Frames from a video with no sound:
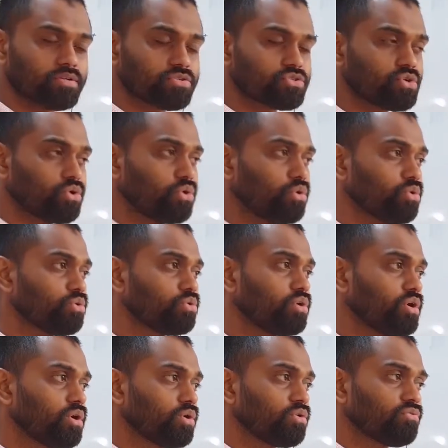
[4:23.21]
So
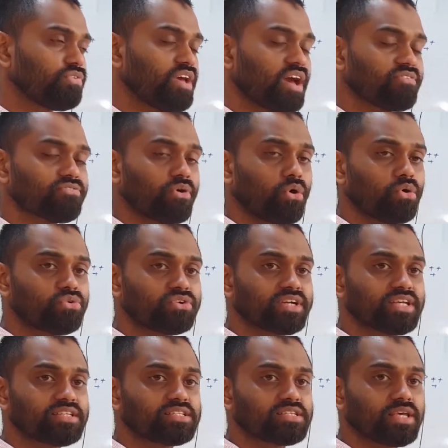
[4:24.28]
we have
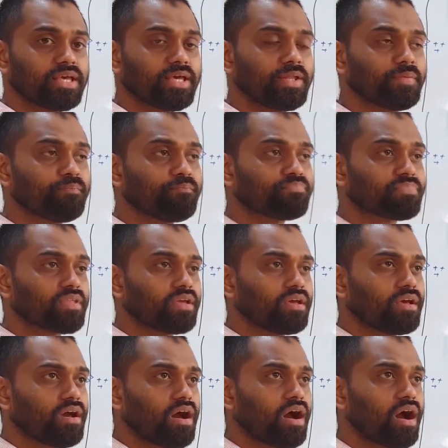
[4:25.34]
already seen
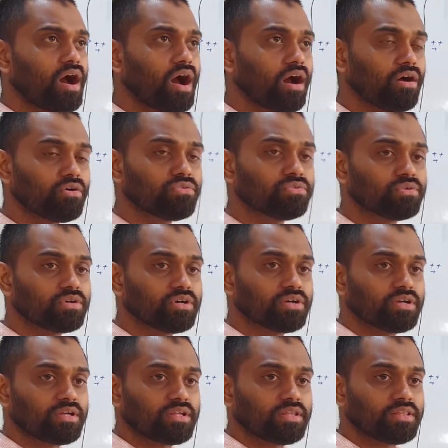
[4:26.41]
how
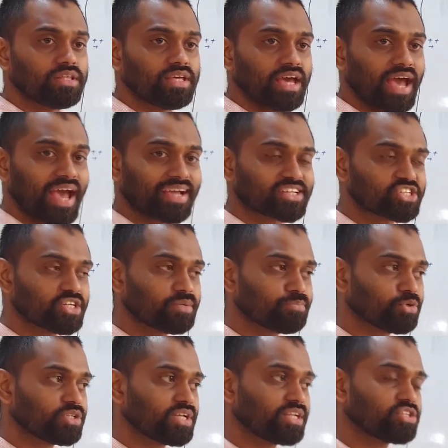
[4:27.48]
the action
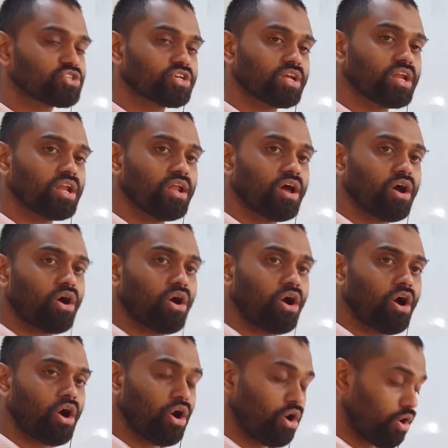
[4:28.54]
potential
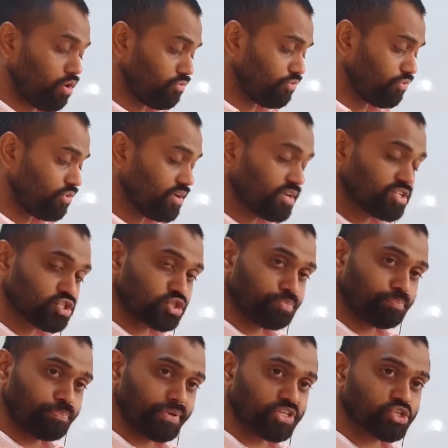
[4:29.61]
of
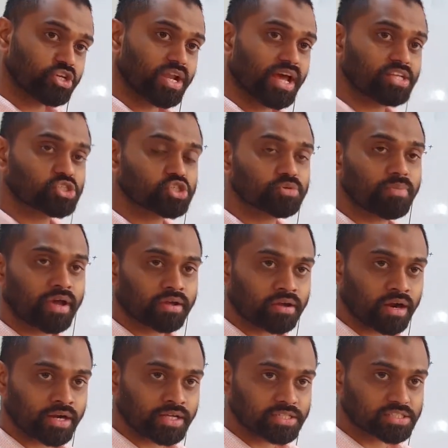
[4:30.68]
specialized
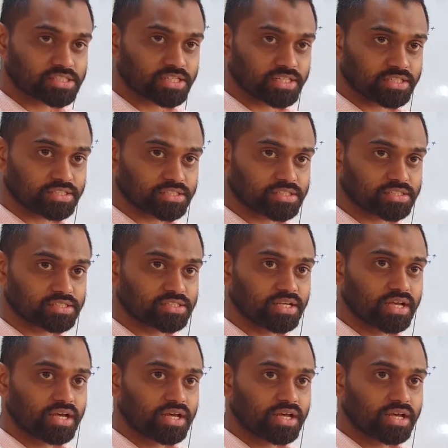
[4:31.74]
myocardial cells